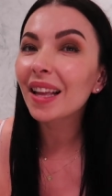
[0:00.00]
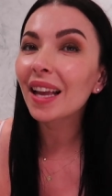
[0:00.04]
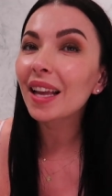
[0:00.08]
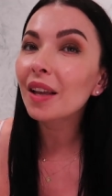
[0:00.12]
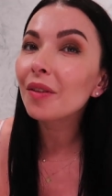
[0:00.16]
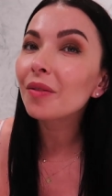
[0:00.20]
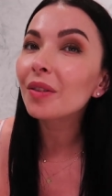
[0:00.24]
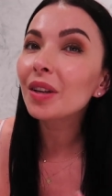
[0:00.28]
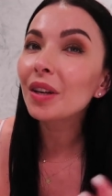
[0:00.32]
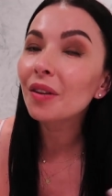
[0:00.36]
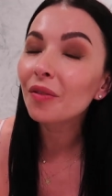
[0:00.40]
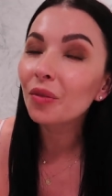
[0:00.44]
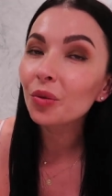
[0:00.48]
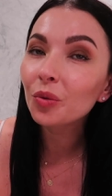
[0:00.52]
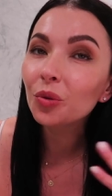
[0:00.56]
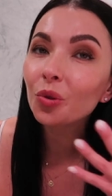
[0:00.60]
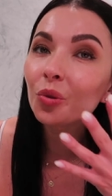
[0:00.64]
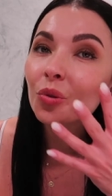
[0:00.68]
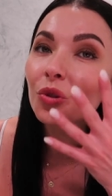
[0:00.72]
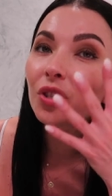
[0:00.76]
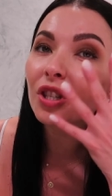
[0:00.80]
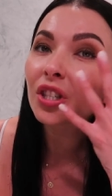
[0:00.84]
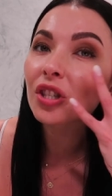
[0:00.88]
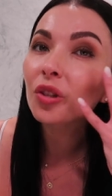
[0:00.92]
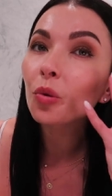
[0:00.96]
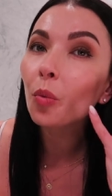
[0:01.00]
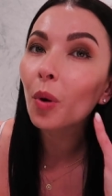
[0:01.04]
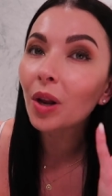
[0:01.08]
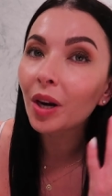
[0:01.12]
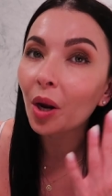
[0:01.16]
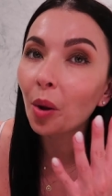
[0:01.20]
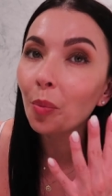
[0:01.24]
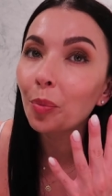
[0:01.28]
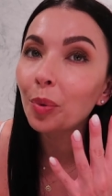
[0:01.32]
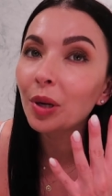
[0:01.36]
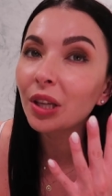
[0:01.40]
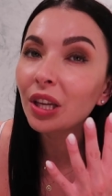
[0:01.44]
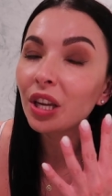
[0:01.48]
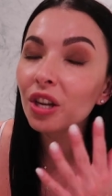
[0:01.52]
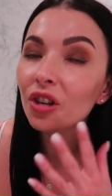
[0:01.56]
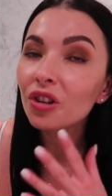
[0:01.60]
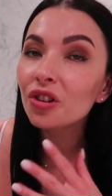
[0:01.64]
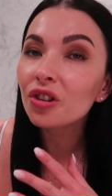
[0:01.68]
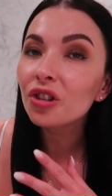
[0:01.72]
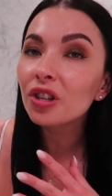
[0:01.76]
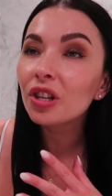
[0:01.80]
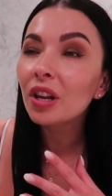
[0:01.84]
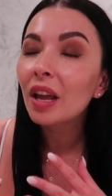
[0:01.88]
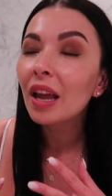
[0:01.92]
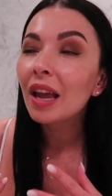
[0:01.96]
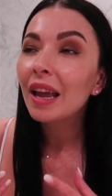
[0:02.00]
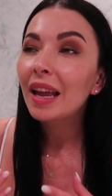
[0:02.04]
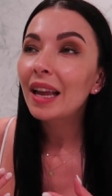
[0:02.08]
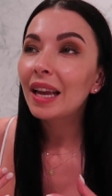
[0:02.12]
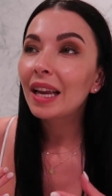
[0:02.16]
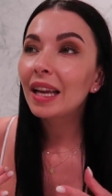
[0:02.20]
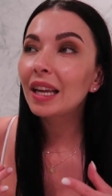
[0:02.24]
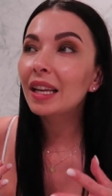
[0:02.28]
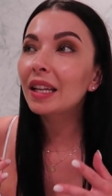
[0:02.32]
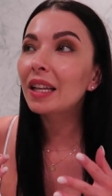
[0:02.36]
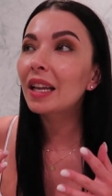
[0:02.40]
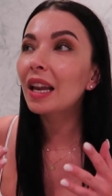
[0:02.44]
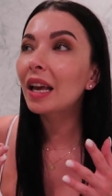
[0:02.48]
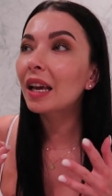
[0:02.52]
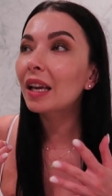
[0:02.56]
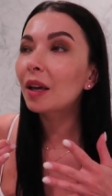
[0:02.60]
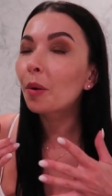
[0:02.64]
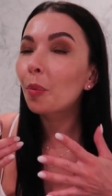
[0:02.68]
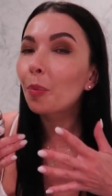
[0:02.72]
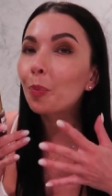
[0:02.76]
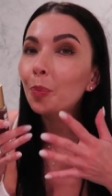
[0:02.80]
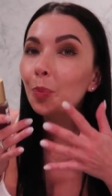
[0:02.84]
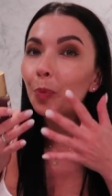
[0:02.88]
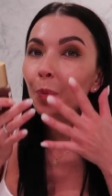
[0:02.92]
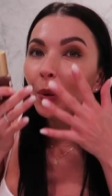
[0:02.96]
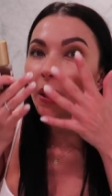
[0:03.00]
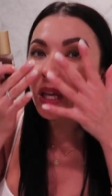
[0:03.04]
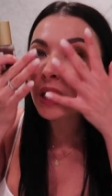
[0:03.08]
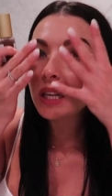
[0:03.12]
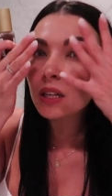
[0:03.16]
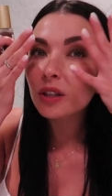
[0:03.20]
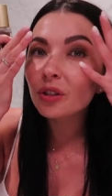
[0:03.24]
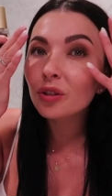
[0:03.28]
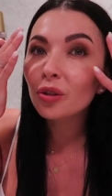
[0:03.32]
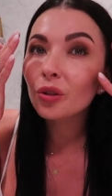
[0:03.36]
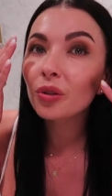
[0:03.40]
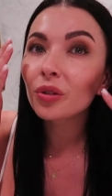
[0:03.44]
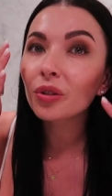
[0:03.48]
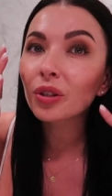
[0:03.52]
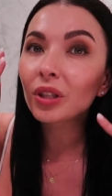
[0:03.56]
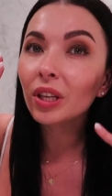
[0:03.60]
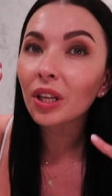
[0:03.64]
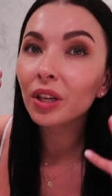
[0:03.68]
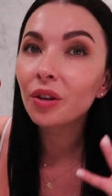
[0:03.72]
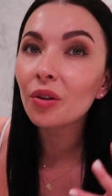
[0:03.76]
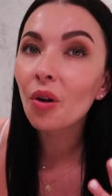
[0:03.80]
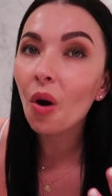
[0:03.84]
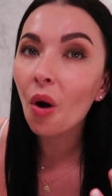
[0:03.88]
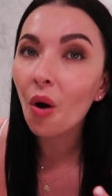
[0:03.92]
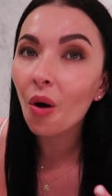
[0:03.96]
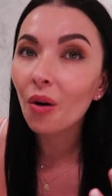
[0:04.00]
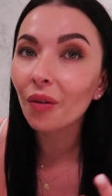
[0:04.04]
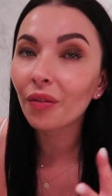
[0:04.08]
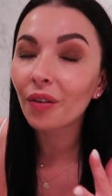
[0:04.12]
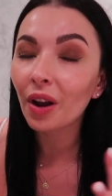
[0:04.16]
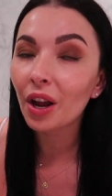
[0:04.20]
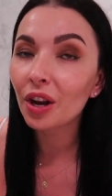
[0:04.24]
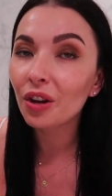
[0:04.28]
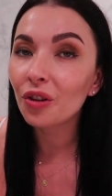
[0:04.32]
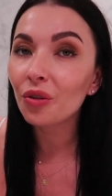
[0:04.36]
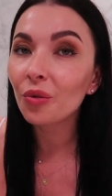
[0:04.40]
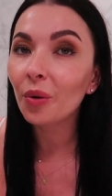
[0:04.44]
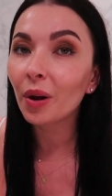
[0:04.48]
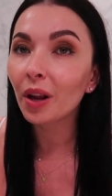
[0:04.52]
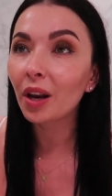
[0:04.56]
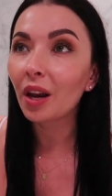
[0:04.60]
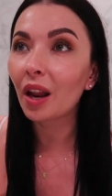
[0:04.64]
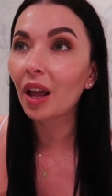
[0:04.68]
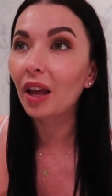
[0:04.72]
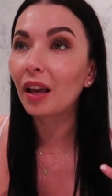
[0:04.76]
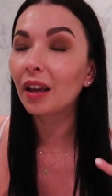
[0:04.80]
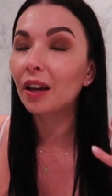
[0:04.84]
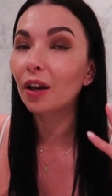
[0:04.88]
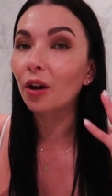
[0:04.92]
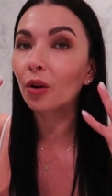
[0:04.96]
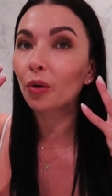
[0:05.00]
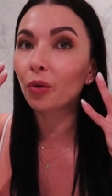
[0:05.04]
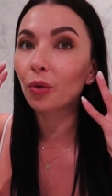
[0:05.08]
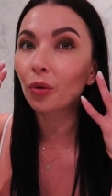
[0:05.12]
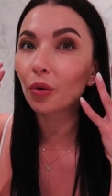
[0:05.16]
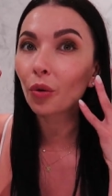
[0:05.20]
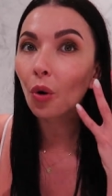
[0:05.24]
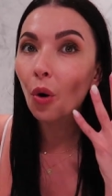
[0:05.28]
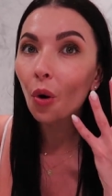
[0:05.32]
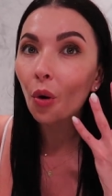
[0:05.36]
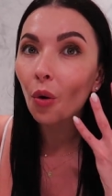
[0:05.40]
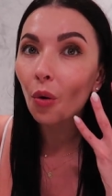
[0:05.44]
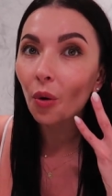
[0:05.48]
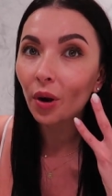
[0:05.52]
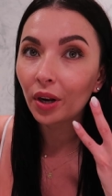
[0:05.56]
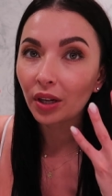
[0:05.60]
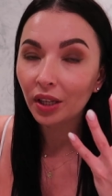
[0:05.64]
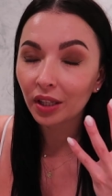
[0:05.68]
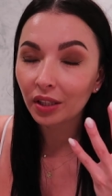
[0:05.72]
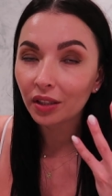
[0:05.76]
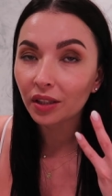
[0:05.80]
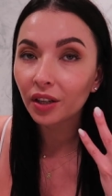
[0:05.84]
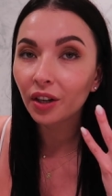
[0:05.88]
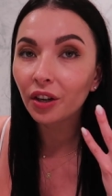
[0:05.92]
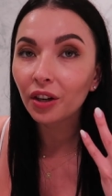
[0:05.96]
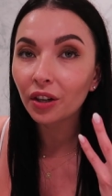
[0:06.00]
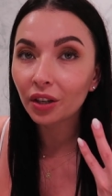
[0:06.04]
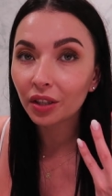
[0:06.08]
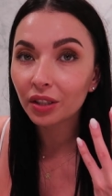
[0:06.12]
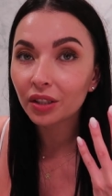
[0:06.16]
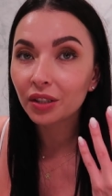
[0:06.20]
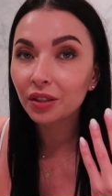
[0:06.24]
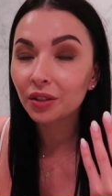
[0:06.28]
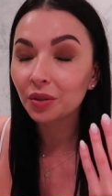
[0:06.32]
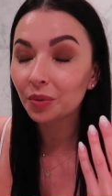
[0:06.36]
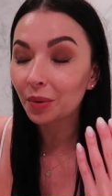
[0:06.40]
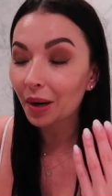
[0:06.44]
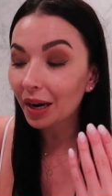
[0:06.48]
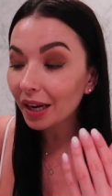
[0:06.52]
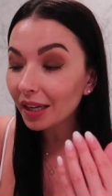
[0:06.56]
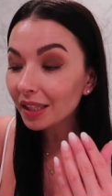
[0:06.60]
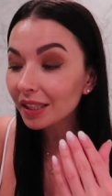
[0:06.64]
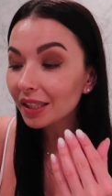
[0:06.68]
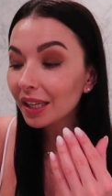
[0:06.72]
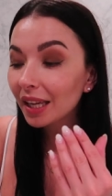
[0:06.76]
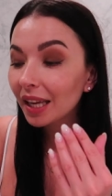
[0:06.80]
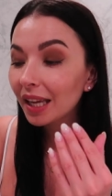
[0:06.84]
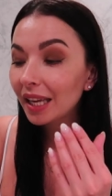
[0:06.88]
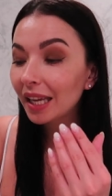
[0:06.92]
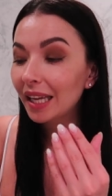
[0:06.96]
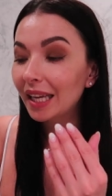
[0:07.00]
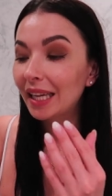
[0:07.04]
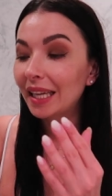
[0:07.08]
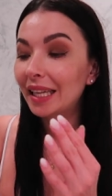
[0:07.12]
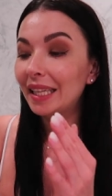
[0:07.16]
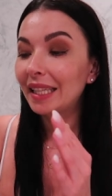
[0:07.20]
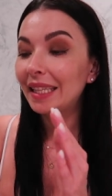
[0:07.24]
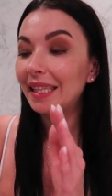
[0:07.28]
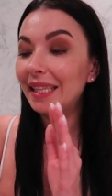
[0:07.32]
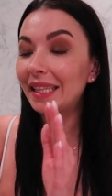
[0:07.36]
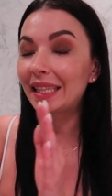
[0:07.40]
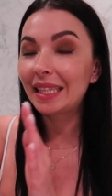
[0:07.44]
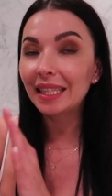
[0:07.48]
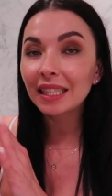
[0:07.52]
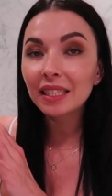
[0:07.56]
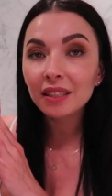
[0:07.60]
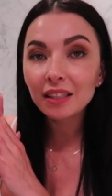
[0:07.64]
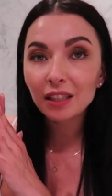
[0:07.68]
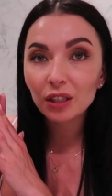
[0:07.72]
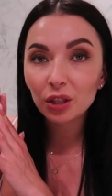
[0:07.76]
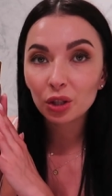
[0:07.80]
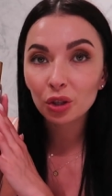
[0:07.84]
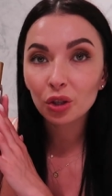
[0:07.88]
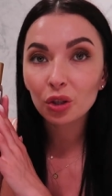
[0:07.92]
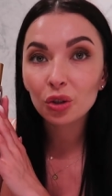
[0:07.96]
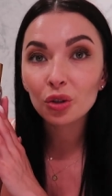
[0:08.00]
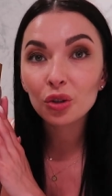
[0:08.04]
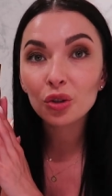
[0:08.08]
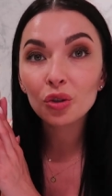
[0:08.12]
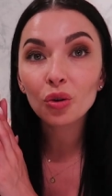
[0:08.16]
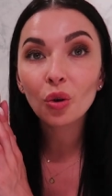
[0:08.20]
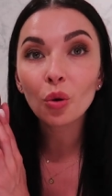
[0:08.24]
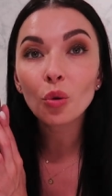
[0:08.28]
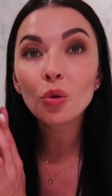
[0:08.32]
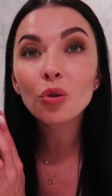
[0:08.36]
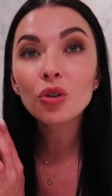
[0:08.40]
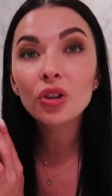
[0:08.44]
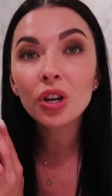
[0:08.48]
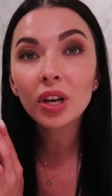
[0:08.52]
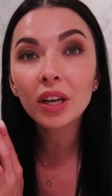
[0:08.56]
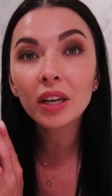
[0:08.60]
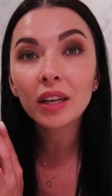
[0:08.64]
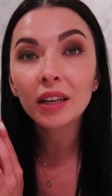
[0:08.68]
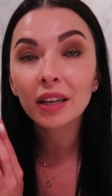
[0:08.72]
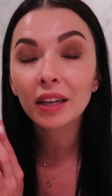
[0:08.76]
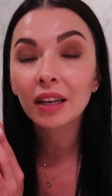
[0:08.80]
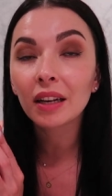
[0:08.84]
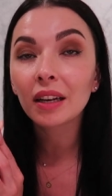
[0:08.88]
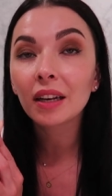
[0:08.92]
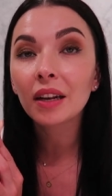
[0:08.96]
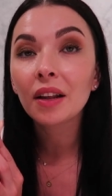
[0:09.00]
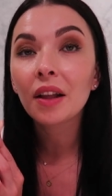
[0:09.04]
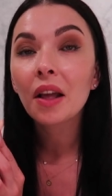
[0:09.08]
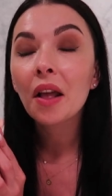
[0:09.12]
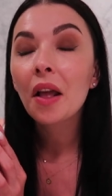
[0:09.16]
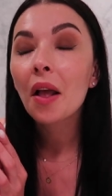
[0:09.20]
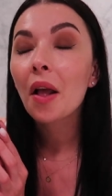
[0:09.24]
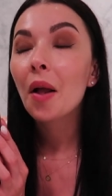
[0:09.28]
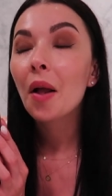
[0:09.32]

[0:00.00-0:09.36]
even if you do just one application it like peels your skin off and you are like raw and it hurts right this is so gentle